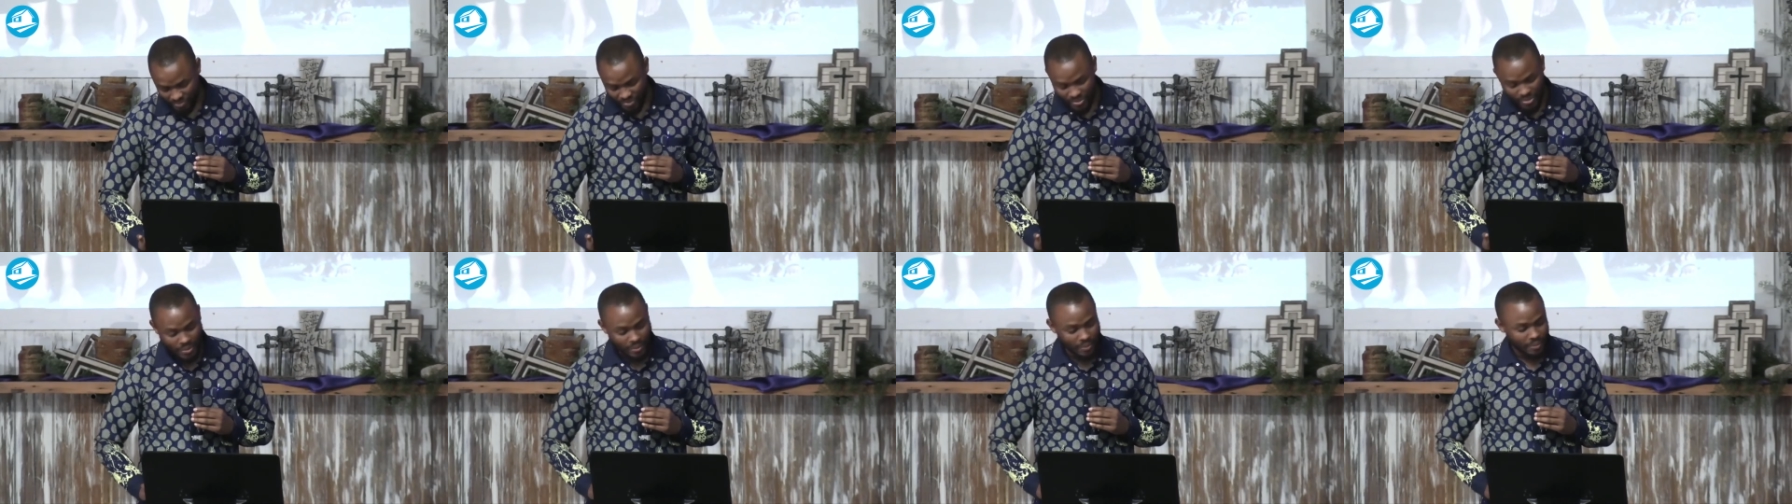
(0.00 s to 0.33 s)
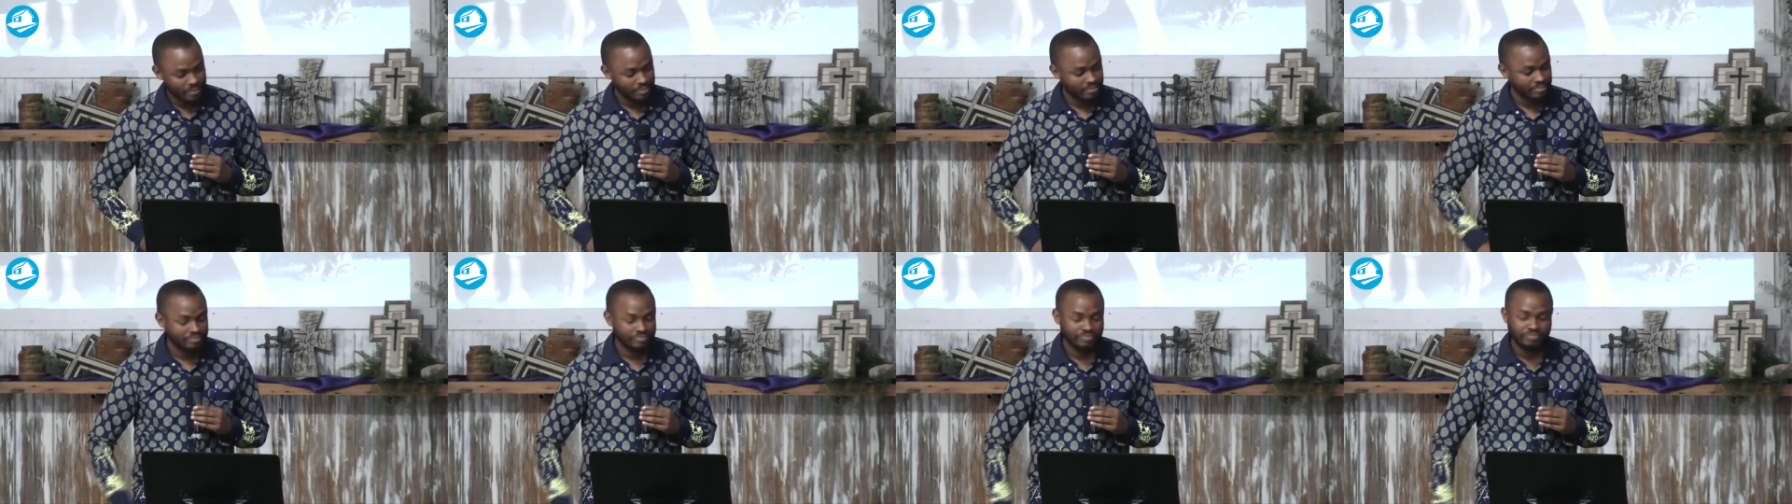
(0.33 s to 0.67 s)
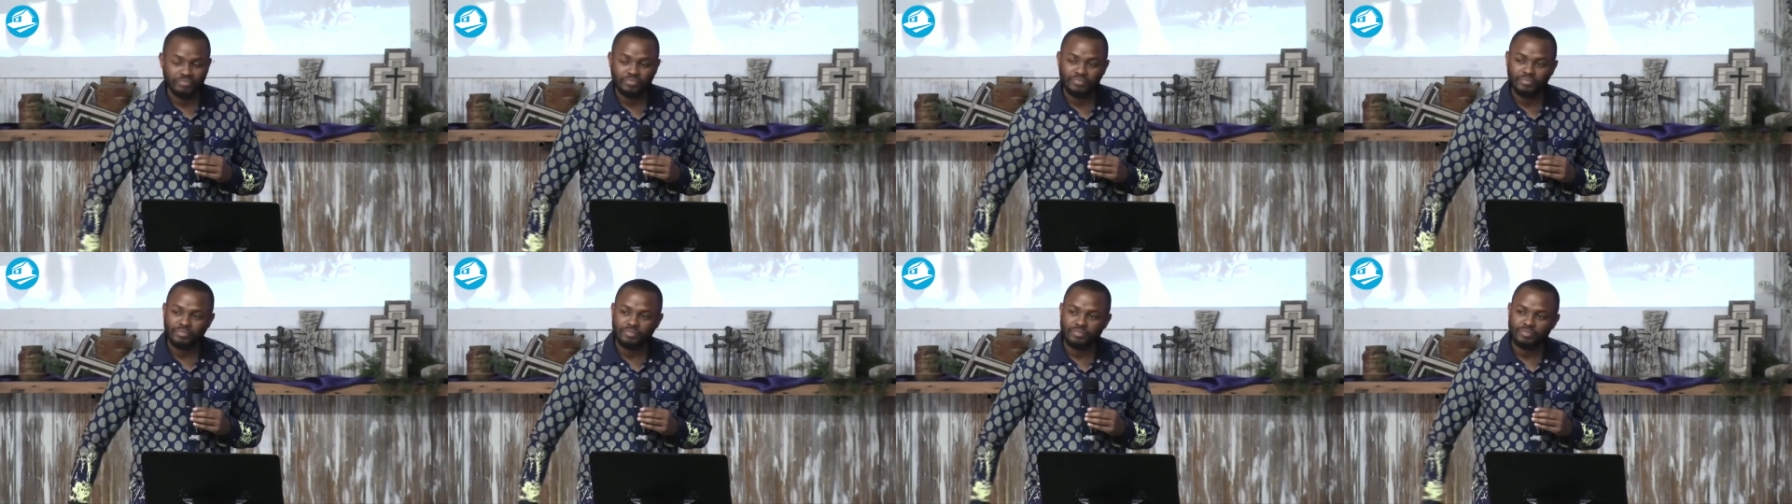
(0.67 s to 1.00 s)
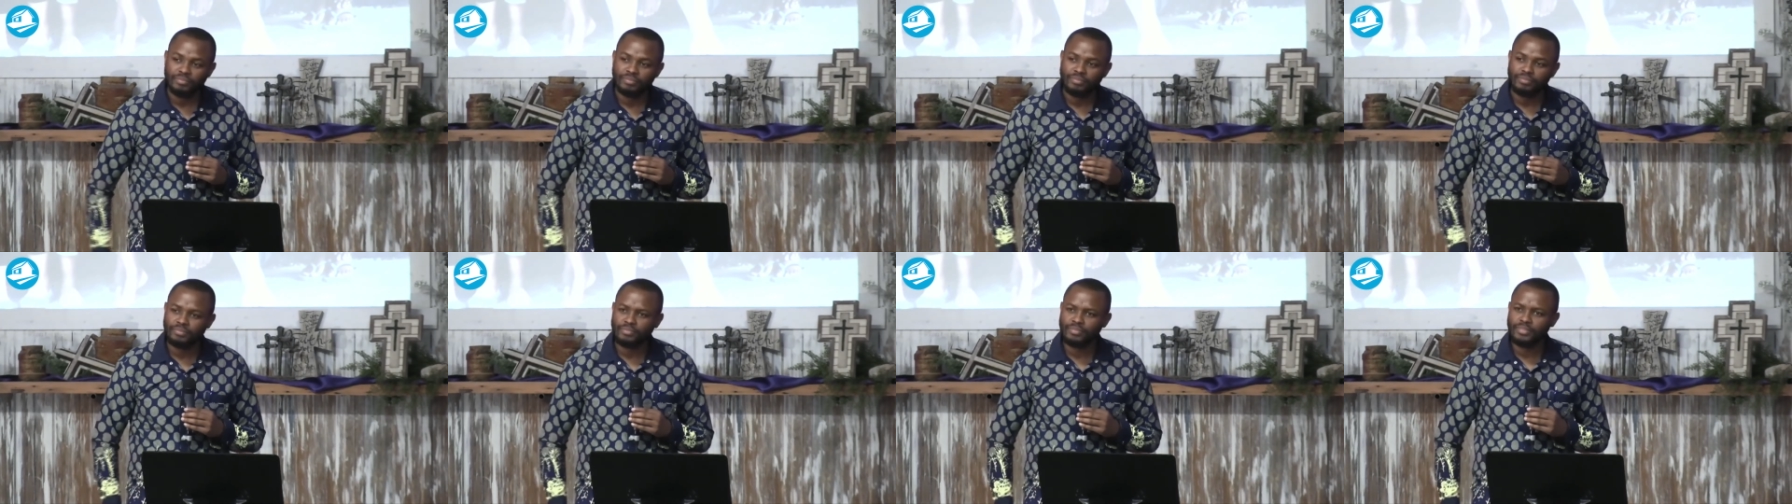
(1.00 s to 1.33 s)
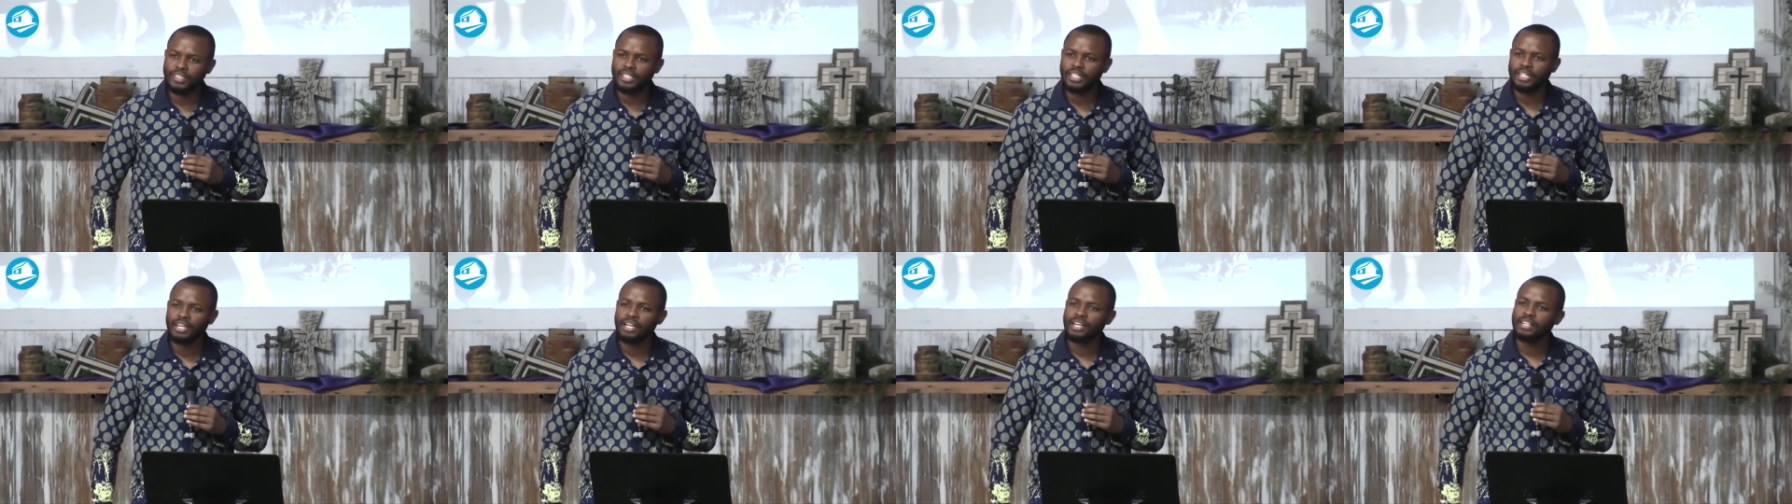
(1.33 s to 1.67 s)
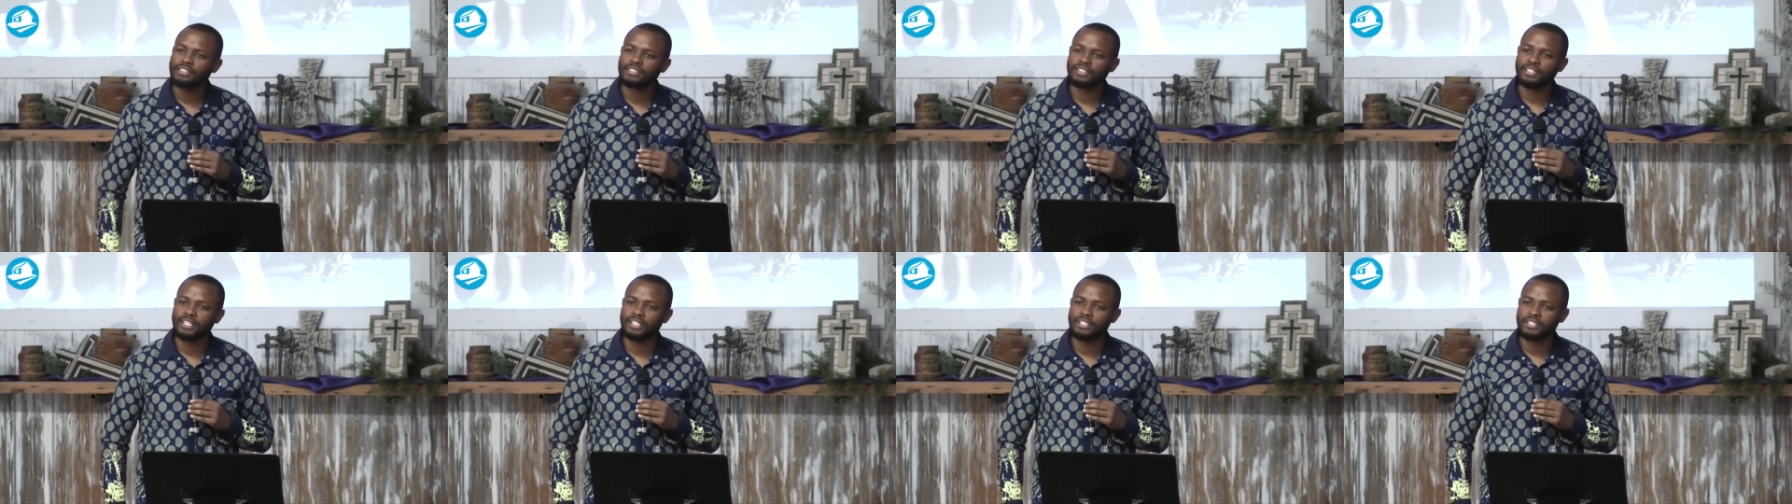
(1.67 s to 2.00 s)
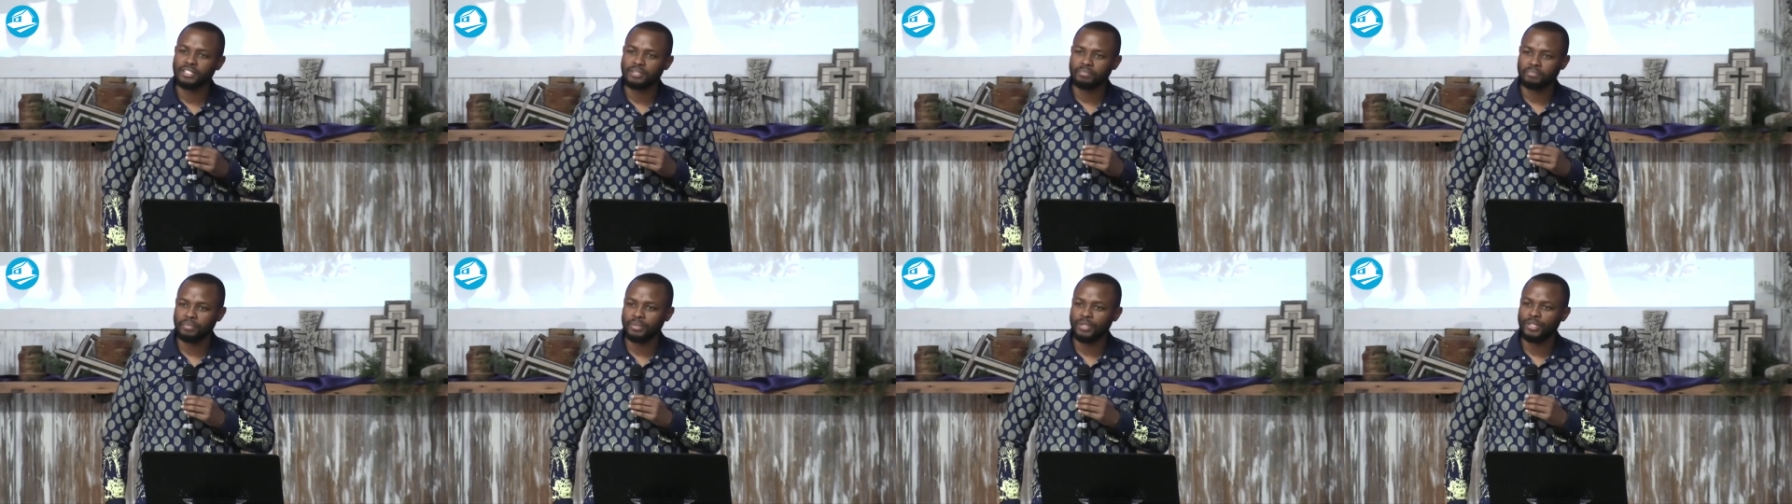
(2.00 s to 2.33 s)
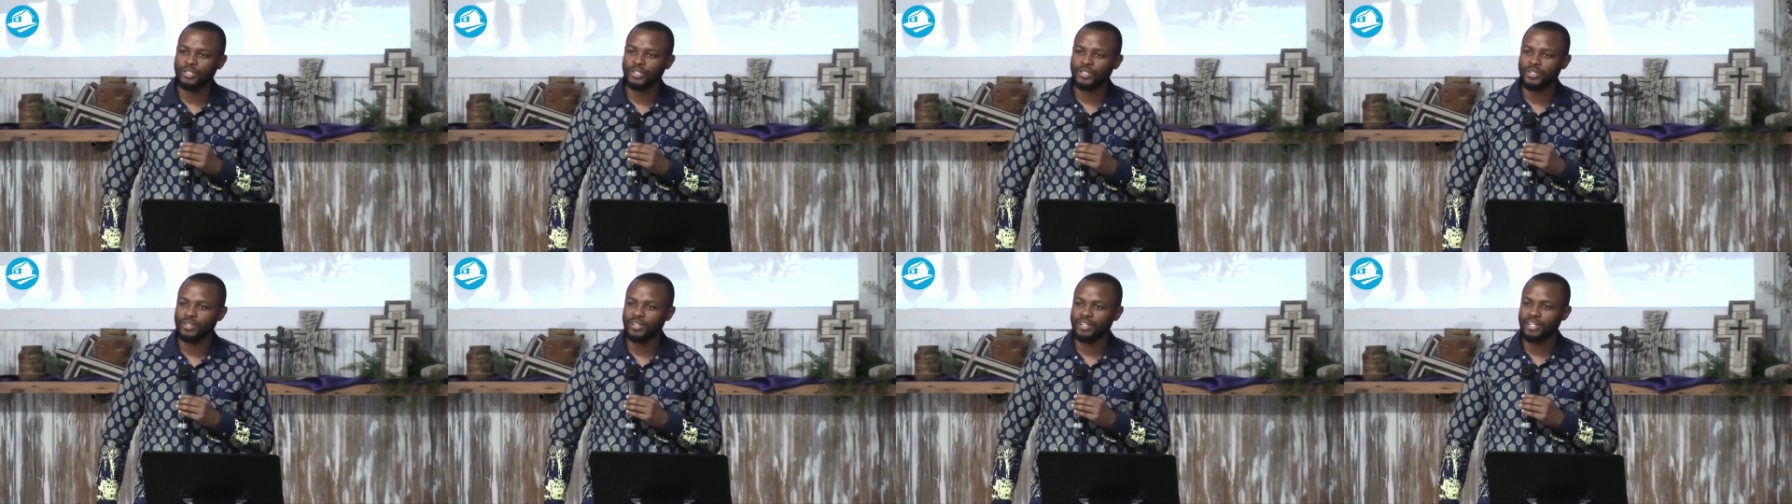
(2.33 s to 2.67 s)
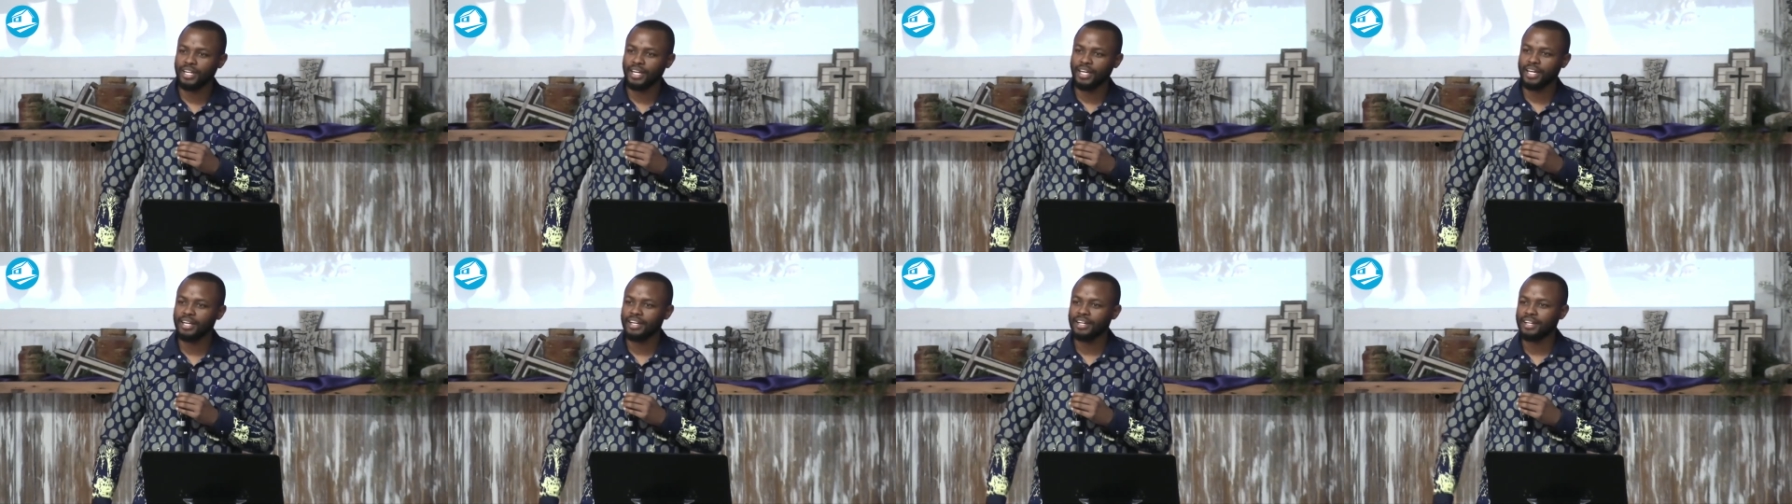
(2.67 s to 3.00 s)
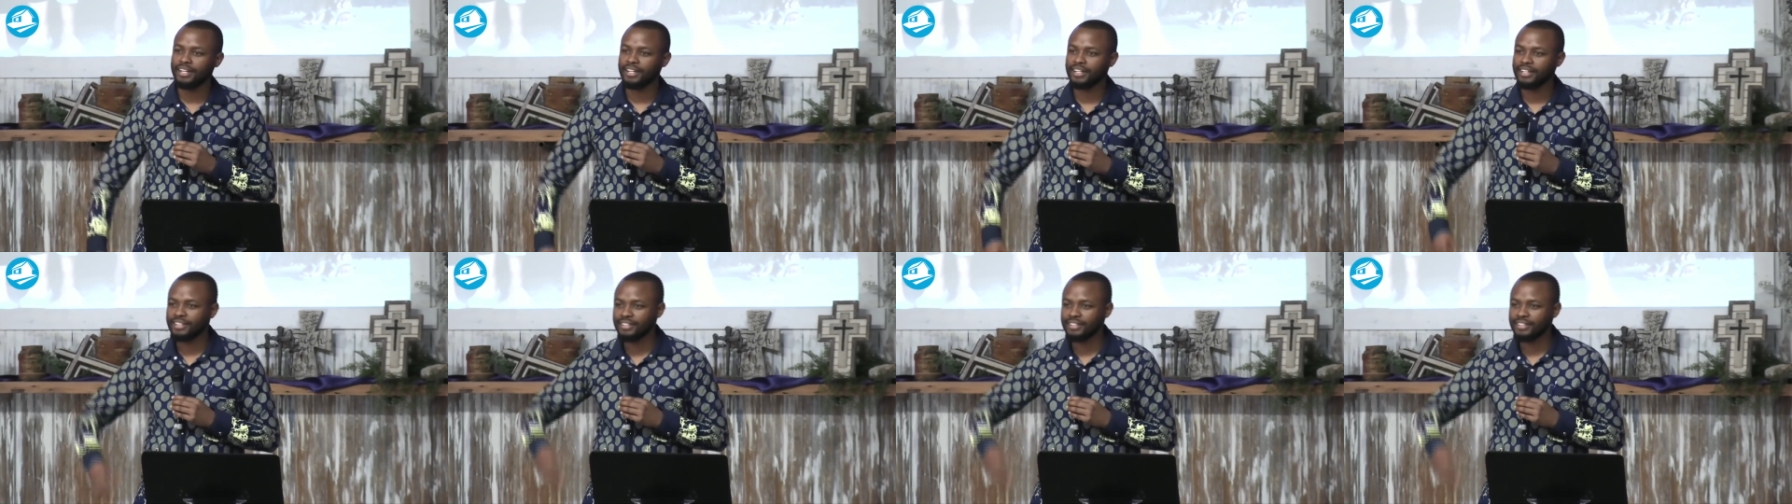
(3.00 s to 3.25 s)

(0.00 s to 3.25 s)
So let's get spiritual again.